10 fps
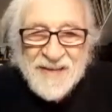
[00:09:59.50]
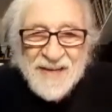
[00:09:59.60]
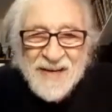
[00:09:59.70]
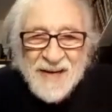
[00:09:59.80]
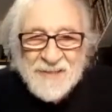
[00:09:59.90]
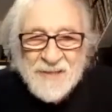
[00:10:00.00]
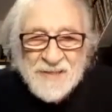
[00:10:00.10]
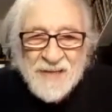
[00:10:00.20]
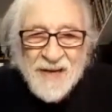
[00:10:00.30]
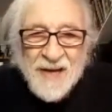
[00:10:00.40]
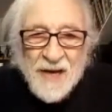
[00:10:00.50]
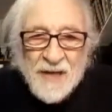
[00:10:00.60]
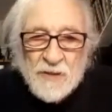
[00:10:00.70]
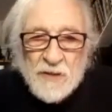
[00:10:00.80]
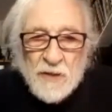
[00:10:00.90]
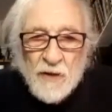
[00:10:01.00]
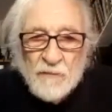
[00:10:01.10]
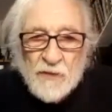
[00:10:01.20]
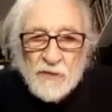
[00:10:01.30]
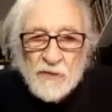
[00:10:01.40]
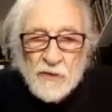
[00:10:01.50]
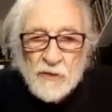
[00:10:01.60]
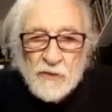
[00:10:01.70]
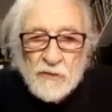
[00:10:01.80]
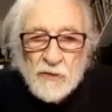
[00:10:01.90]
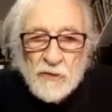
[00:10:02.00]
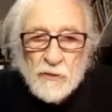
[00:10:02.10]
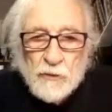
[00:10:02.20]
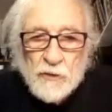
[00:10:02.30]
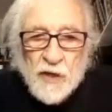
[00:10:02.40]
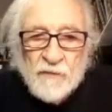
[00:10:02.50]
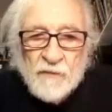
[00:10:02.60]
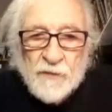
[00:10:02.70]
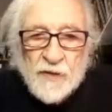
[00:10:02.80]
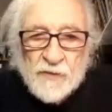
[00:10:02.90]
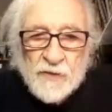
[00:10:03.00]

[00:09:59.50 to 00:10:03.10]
I just I just love to do creative things.